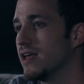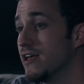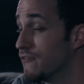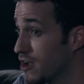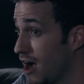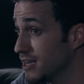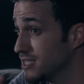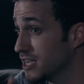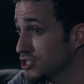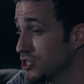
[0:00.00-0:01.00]
if God
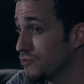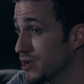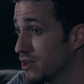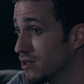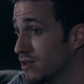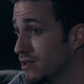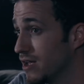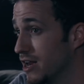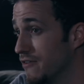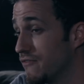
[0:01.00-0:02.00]
is actually real,
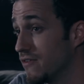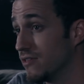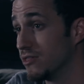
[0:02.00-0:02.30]
and if